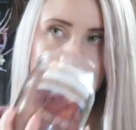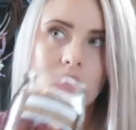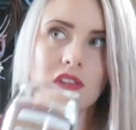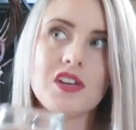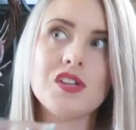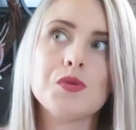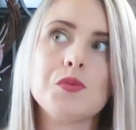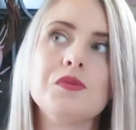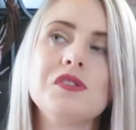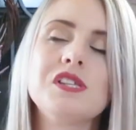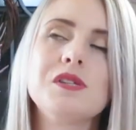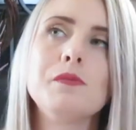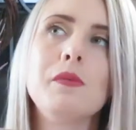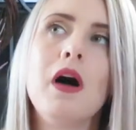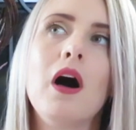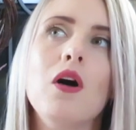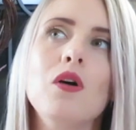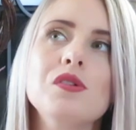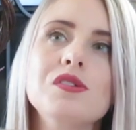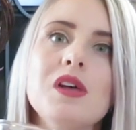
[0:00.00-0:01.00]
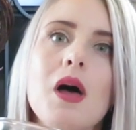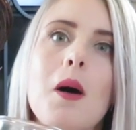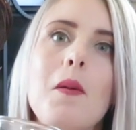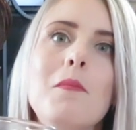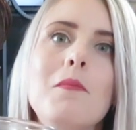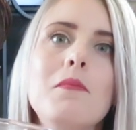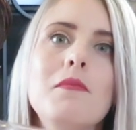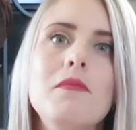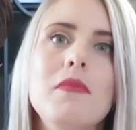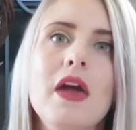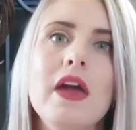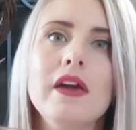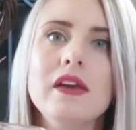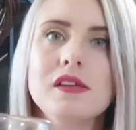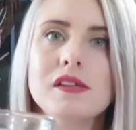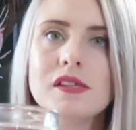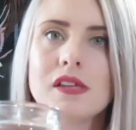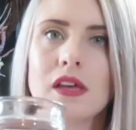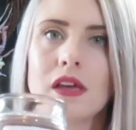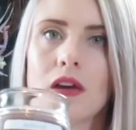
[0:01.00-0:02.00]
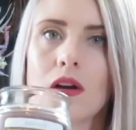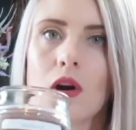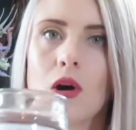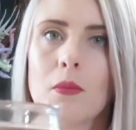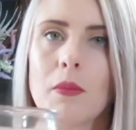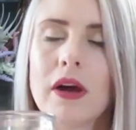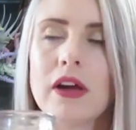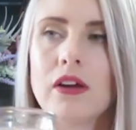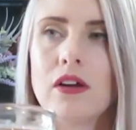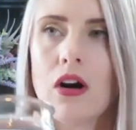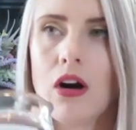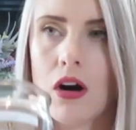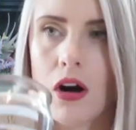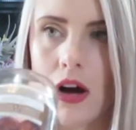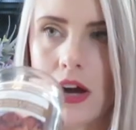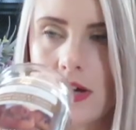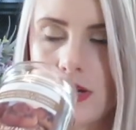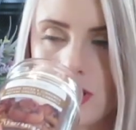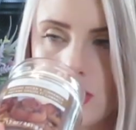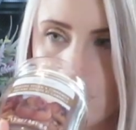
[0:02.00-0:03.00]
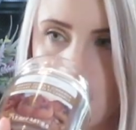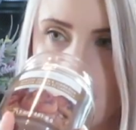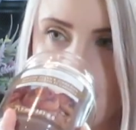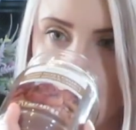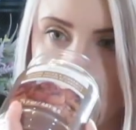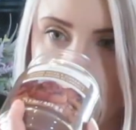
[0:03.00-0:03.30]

This one smells amazing. Oh my gosh.